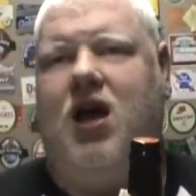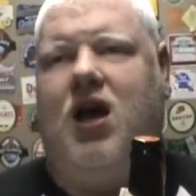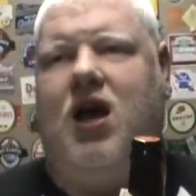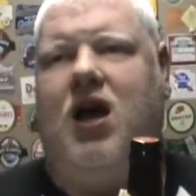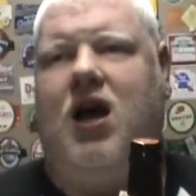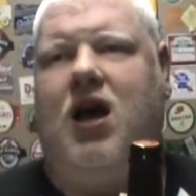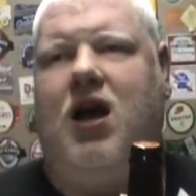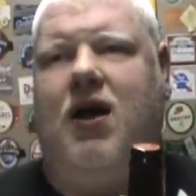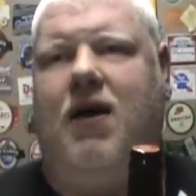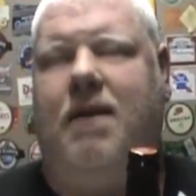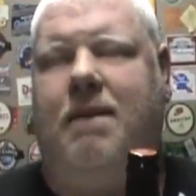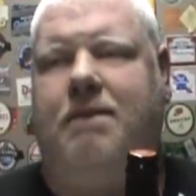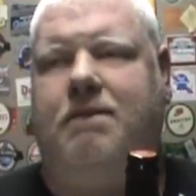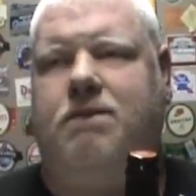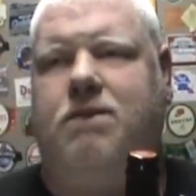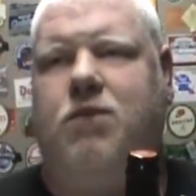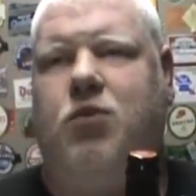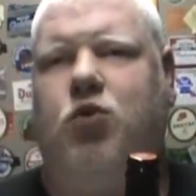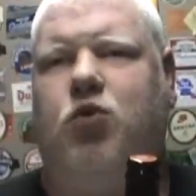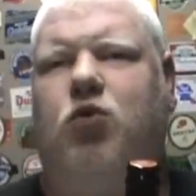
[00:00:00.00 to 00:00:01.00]

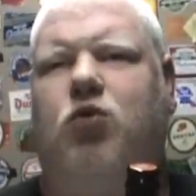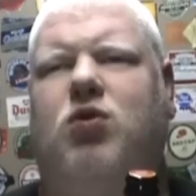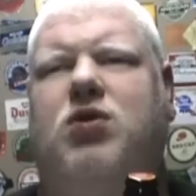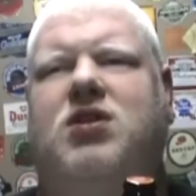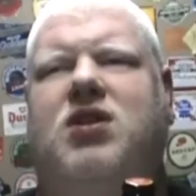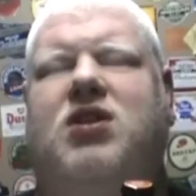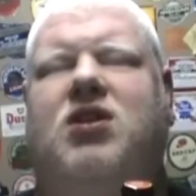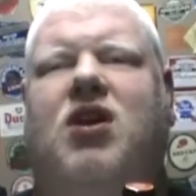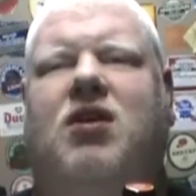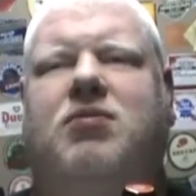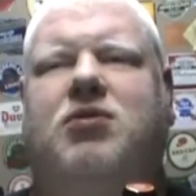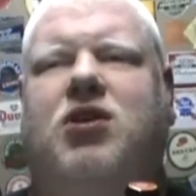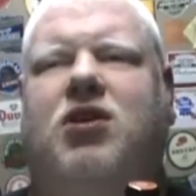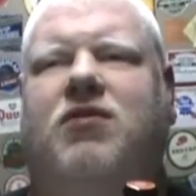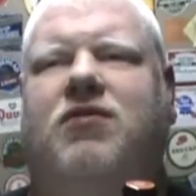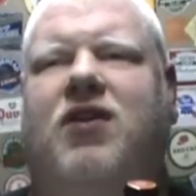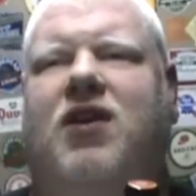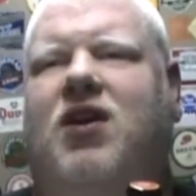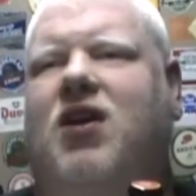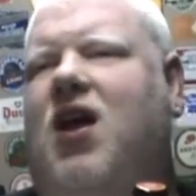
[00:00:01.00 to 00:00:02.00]
Was it top
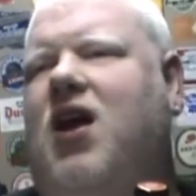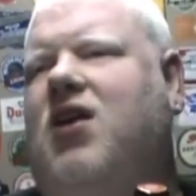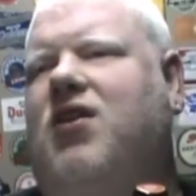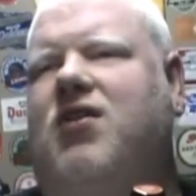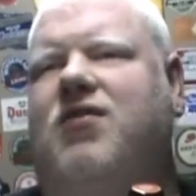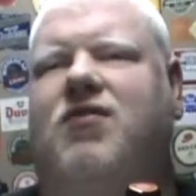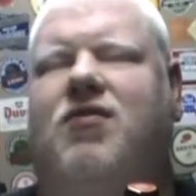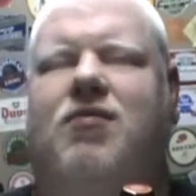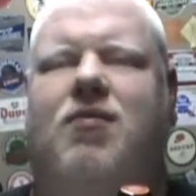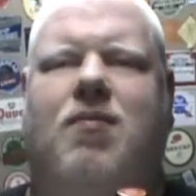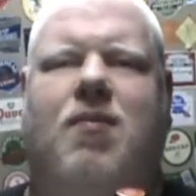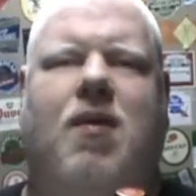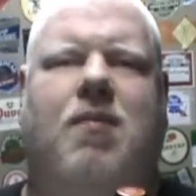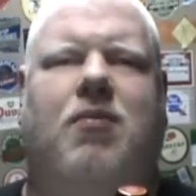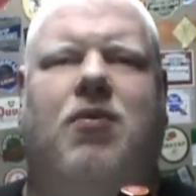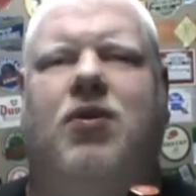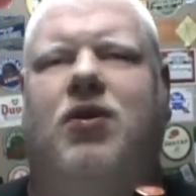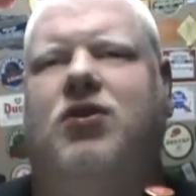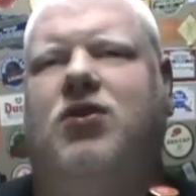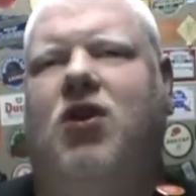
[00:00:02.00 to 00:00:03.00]
shelf ale? I don't even
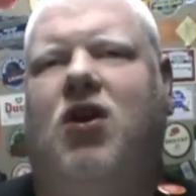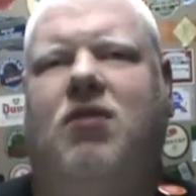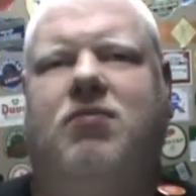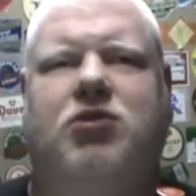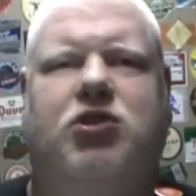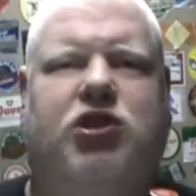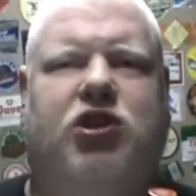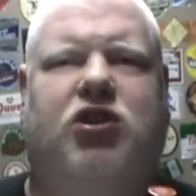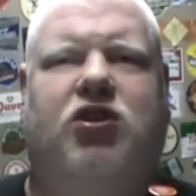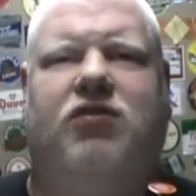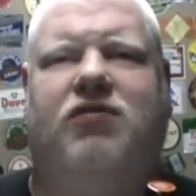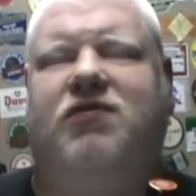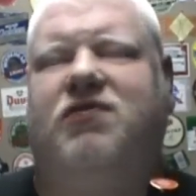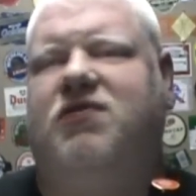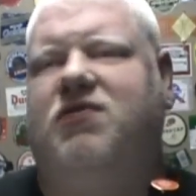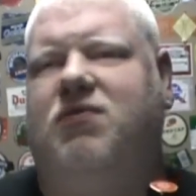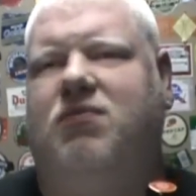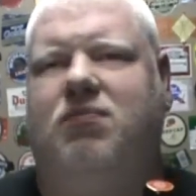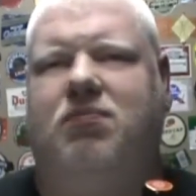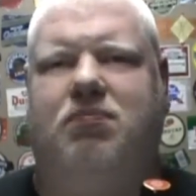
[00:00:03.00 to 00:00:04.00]
remember. The top shelf
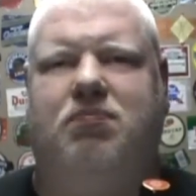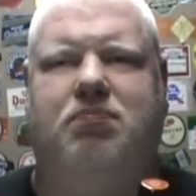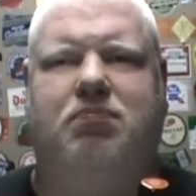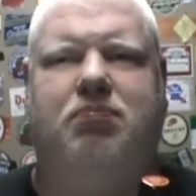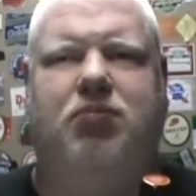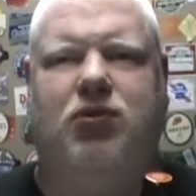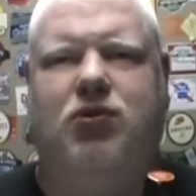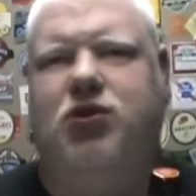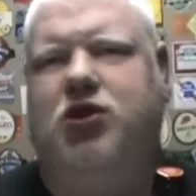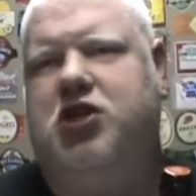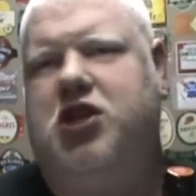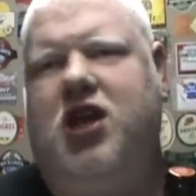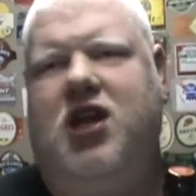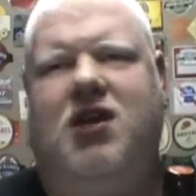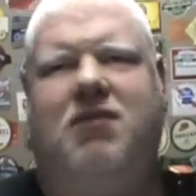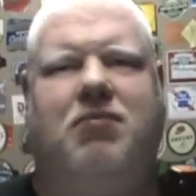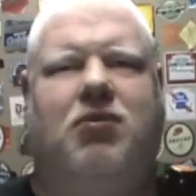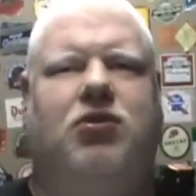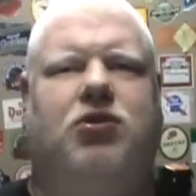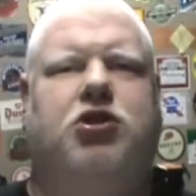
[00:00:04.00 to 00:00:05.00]

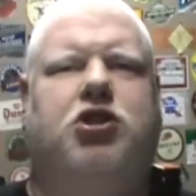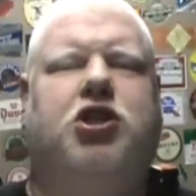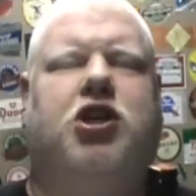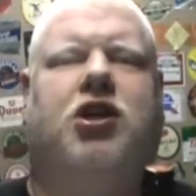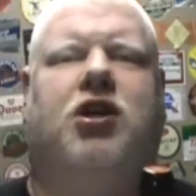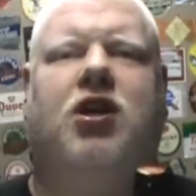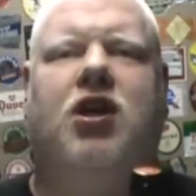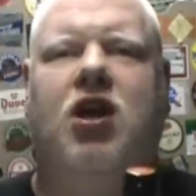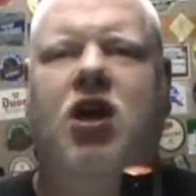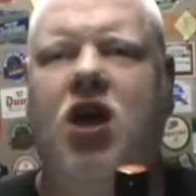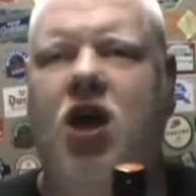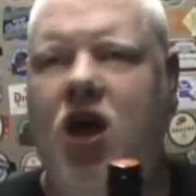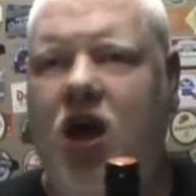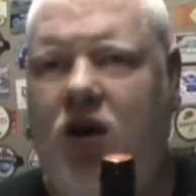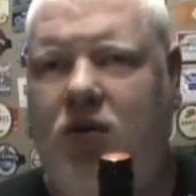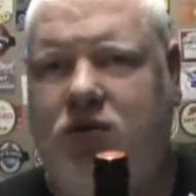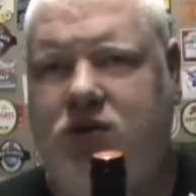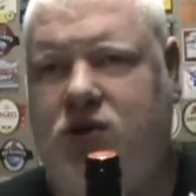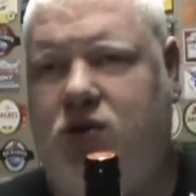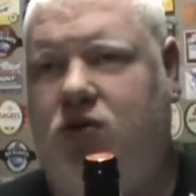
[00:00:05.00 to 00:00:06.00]
bougie bullshit
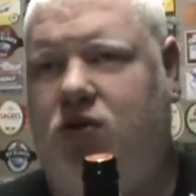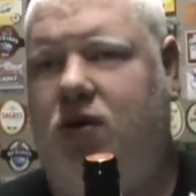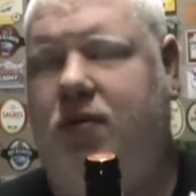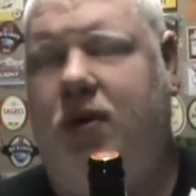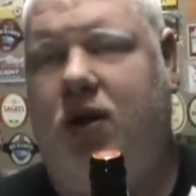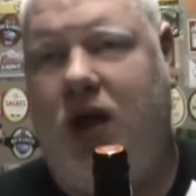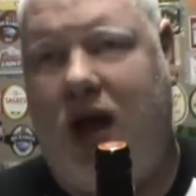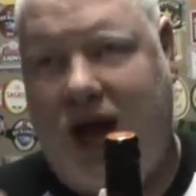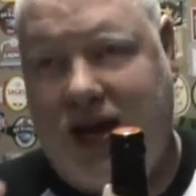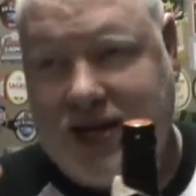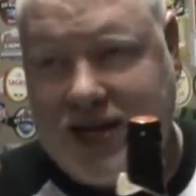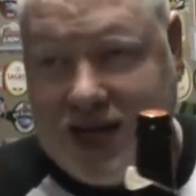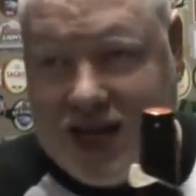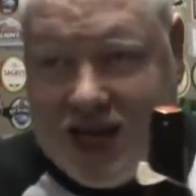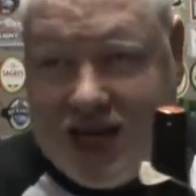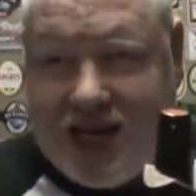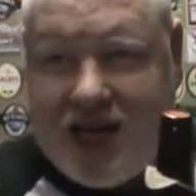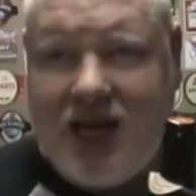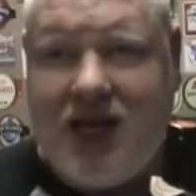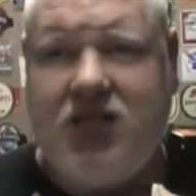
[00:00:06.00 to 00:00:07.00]
was horrible. I
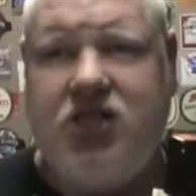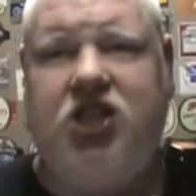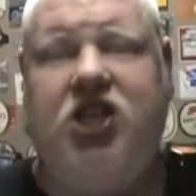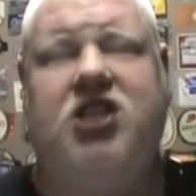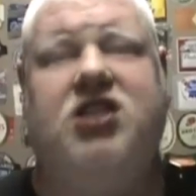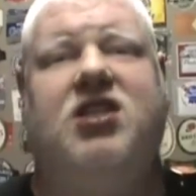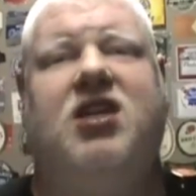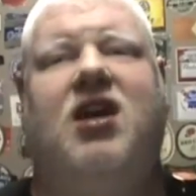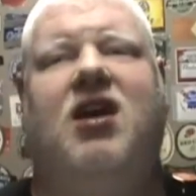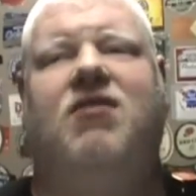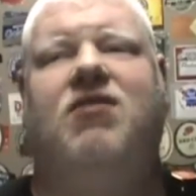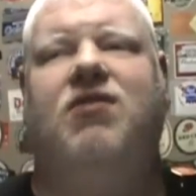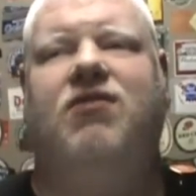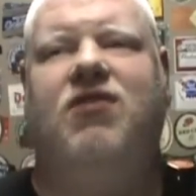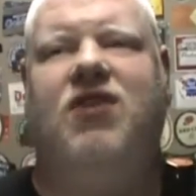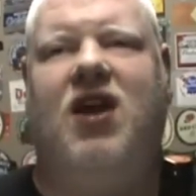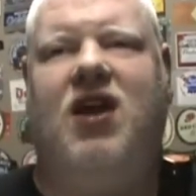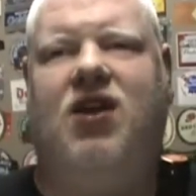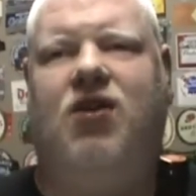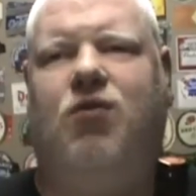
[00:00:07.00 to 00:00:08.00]
didn't get a chance to have the
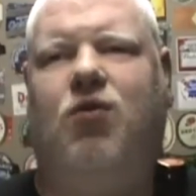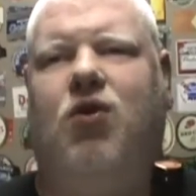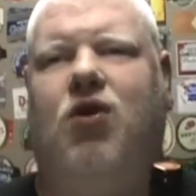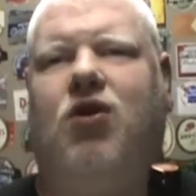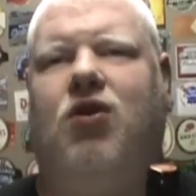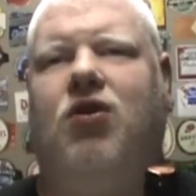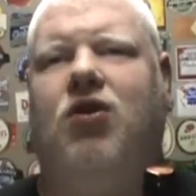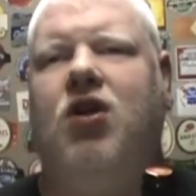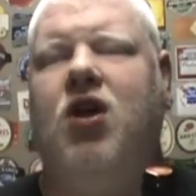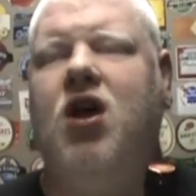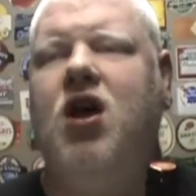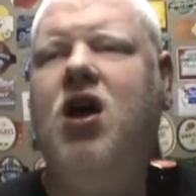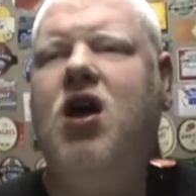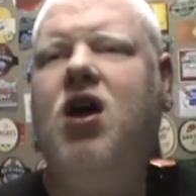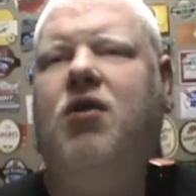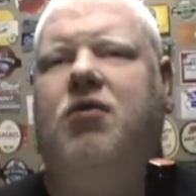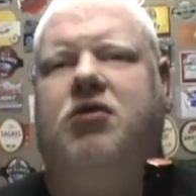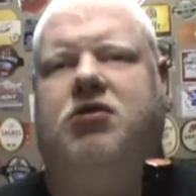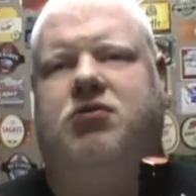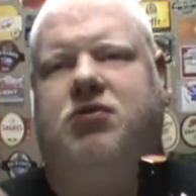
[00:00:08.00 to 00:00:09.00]
Vienna Wall,
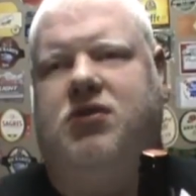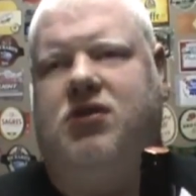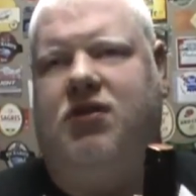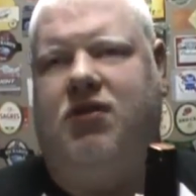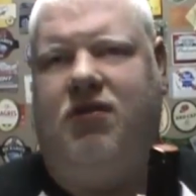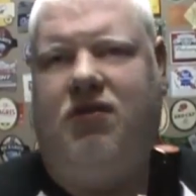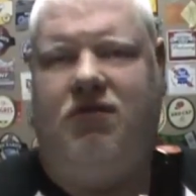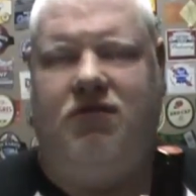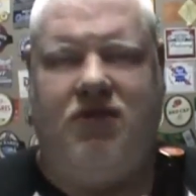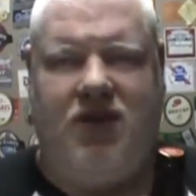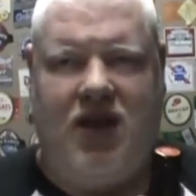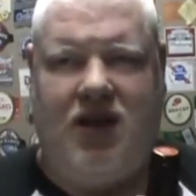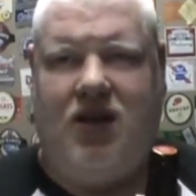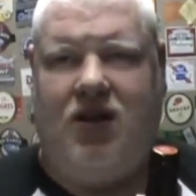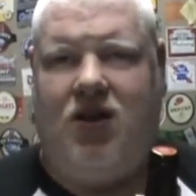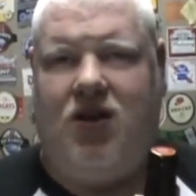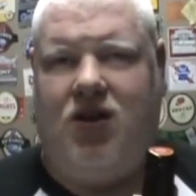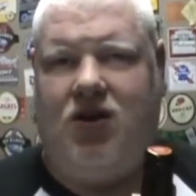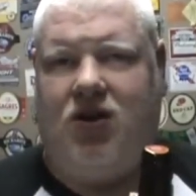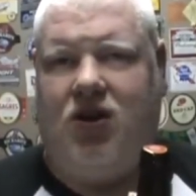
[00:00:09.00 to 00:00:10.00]
which was a
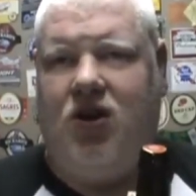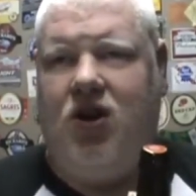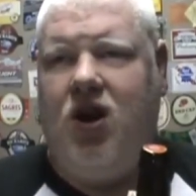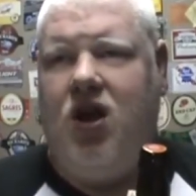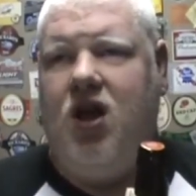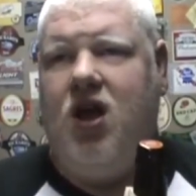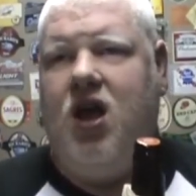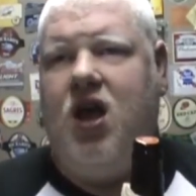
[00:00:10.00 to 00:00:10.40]
Vienna lager.